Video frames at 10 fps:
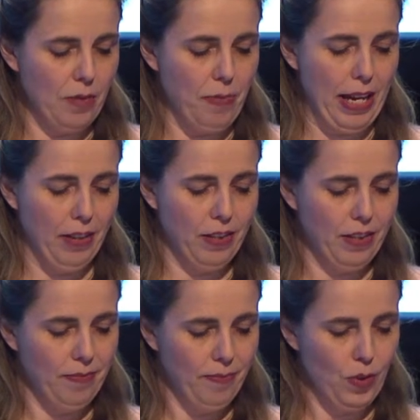than
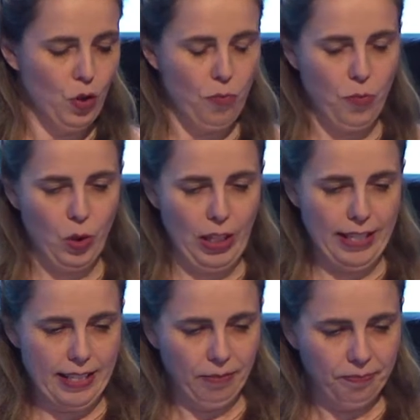males sought
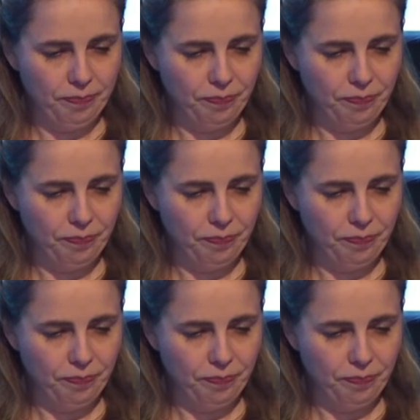booklets.